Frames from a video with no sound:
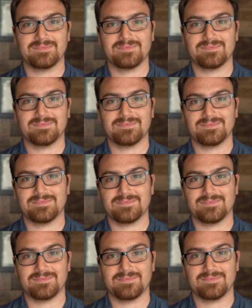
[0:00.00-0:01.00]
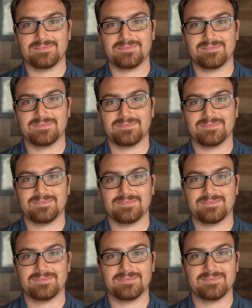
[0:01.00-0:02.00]

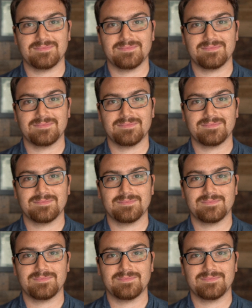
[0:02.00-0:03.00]
The person shown says nothing.